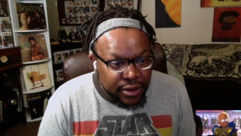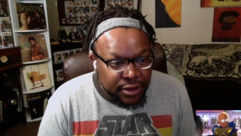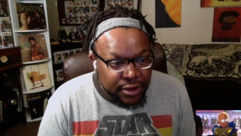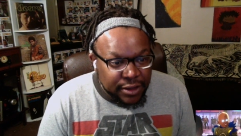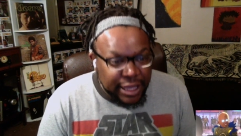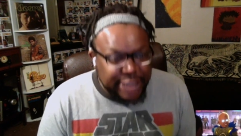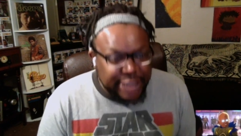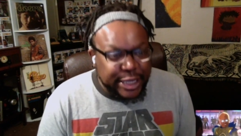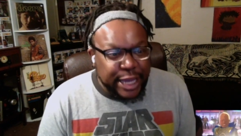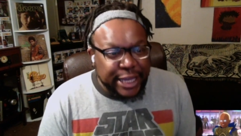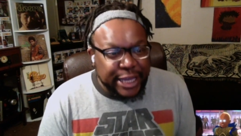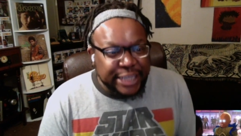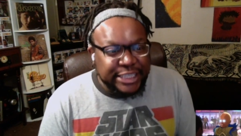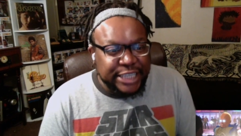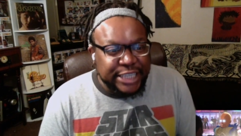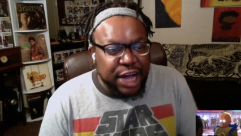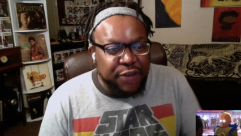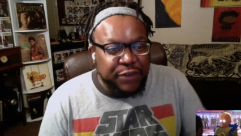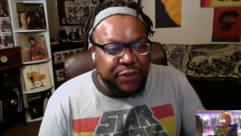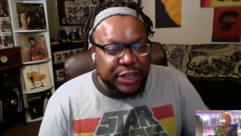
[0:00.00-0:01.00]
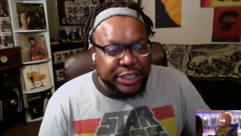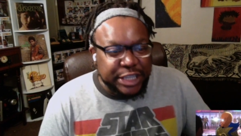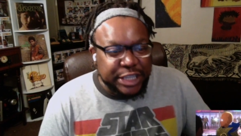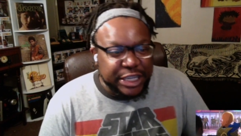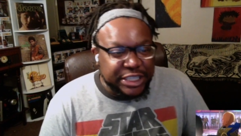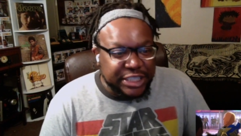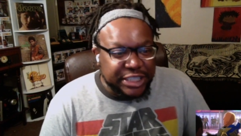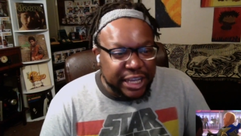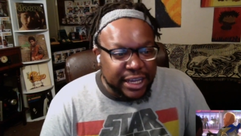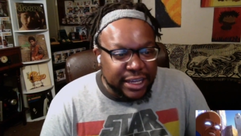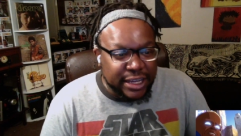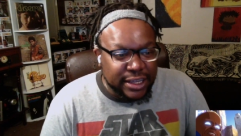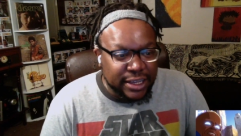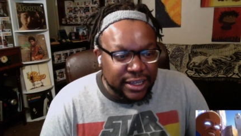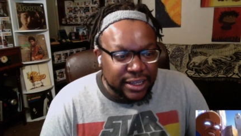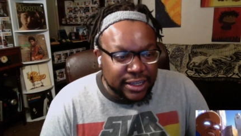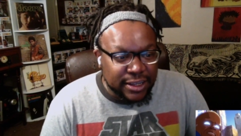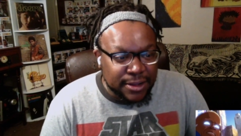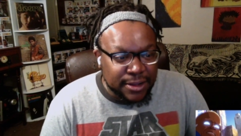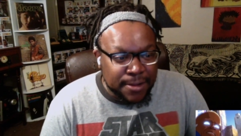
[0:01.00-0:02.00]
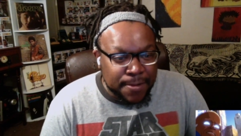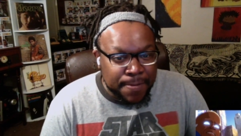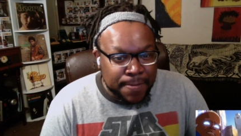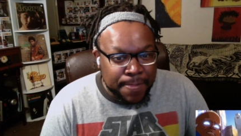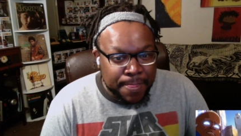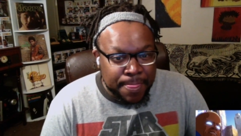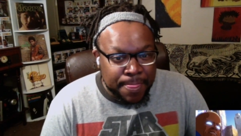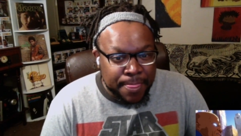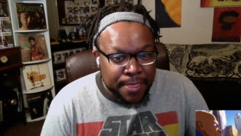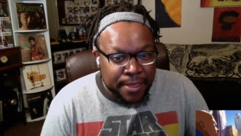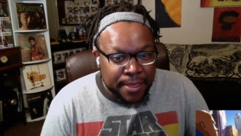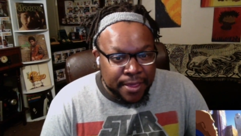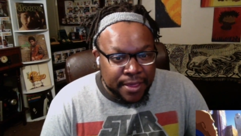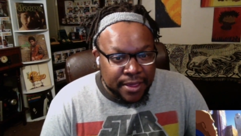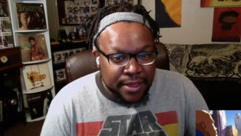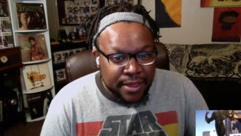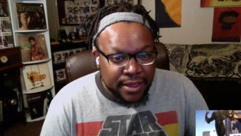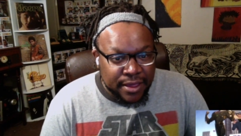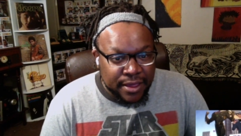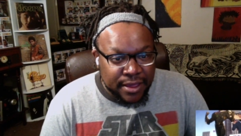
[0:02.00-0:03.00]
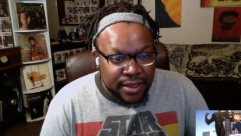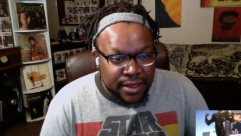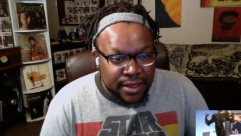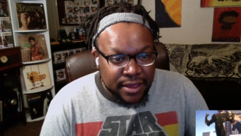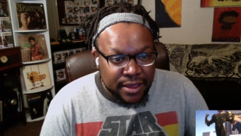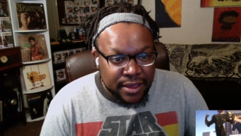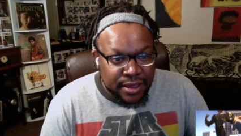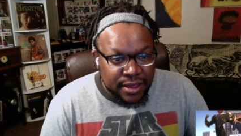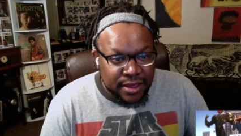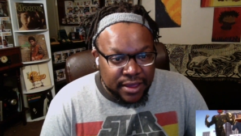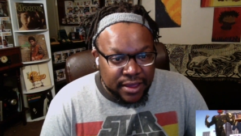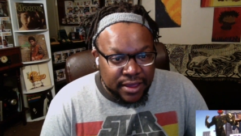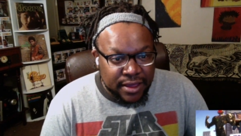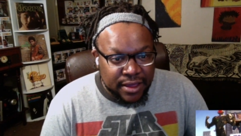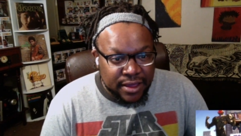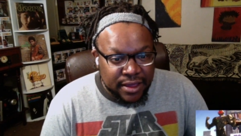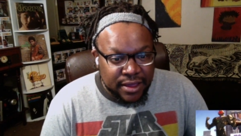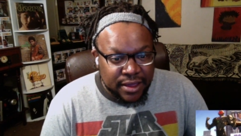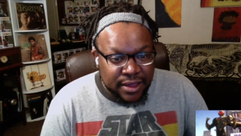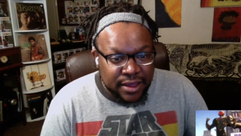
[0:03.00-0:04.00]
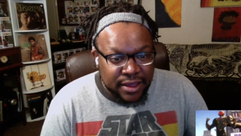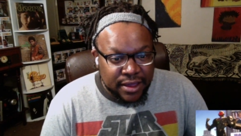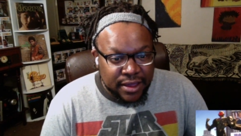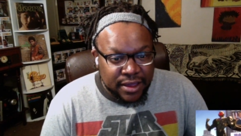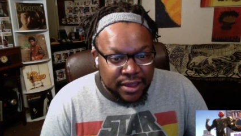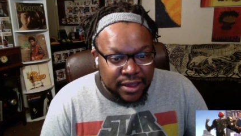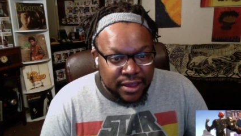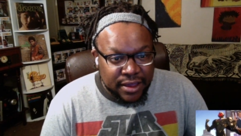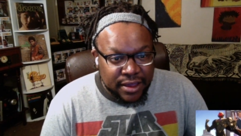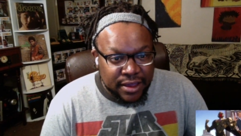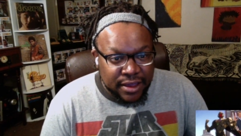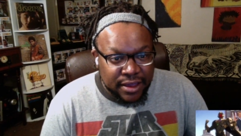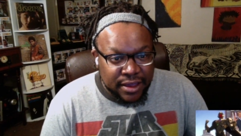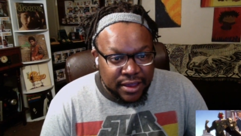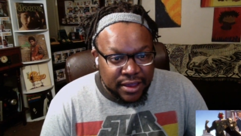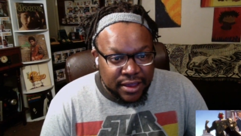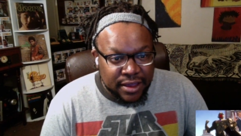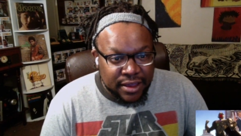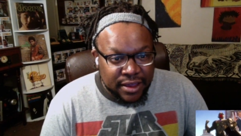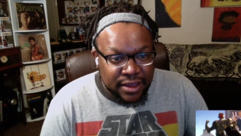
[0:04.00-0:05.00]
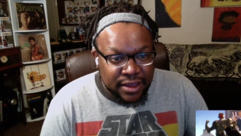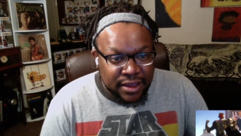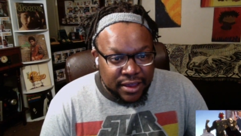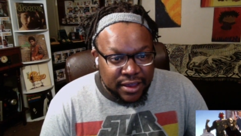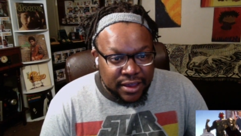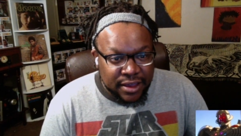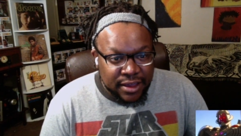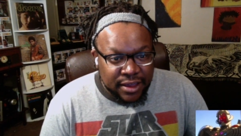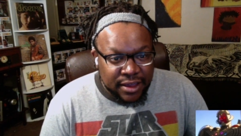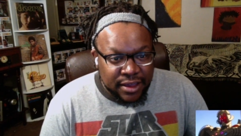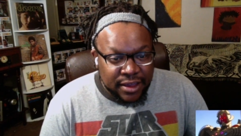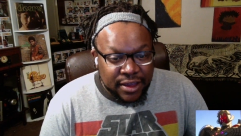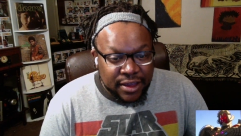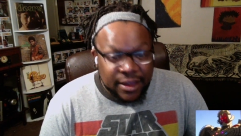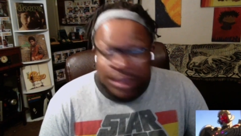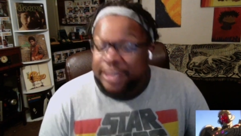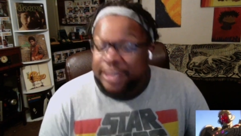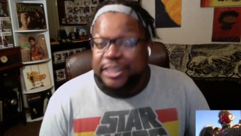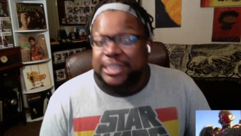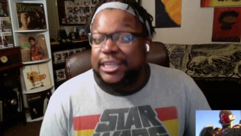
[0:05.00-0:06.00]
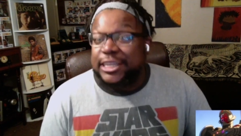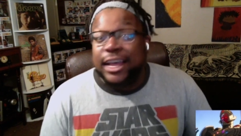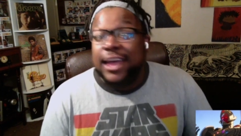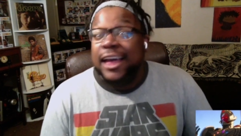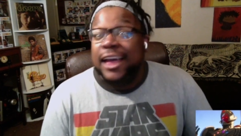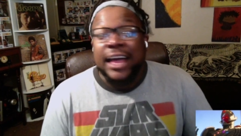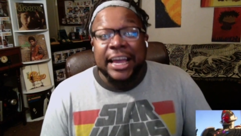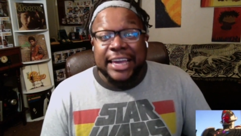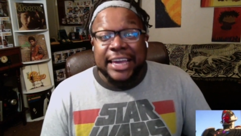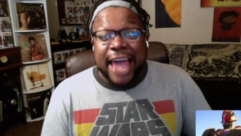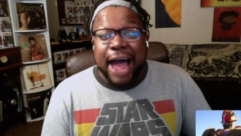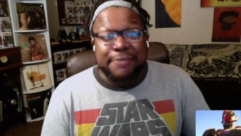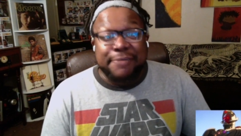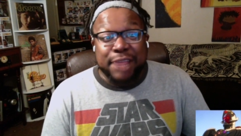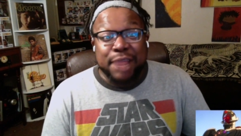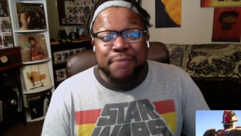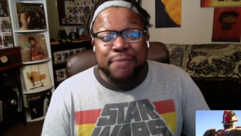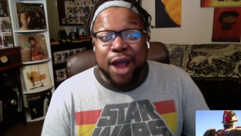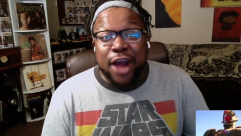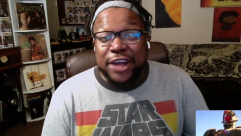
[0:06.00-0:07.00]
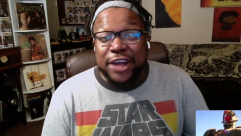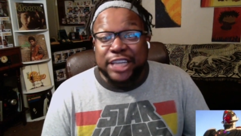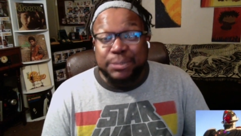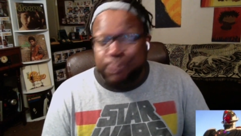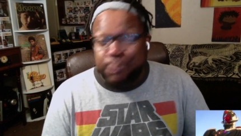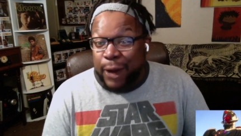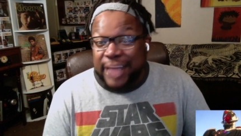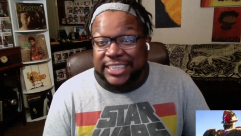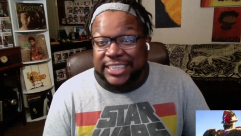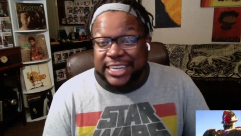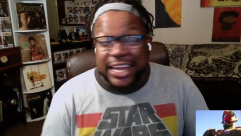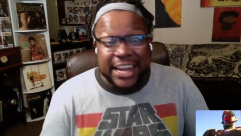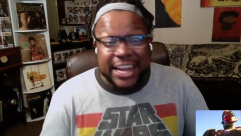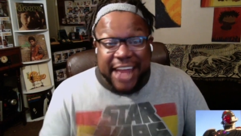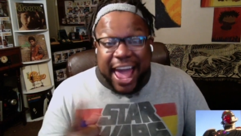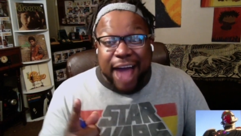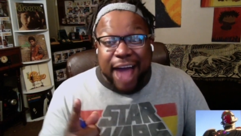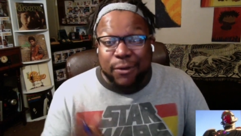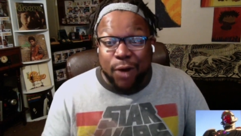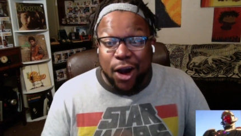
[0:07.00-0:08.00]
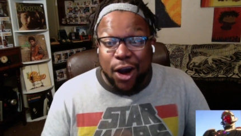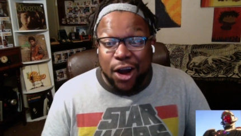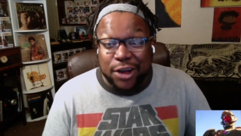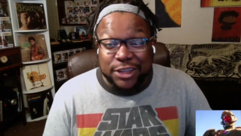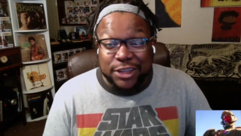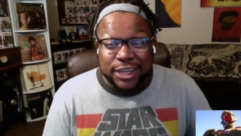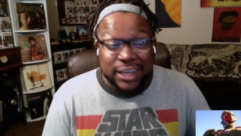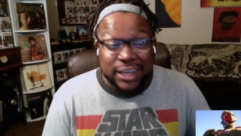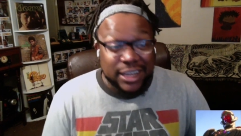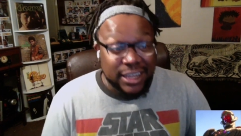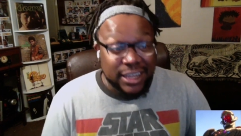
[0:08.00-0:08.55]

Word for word: They taking selfies of this nigga? I, Stephen Grant Rogers, do solemnly swear. Captain America's president in that world!